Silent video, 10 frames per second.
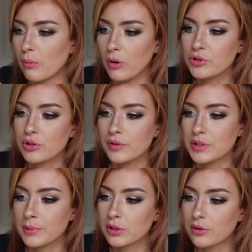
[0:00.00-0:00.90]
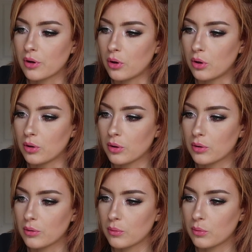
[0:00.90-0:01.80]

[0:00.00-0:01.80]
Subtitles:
what is your ultimate goal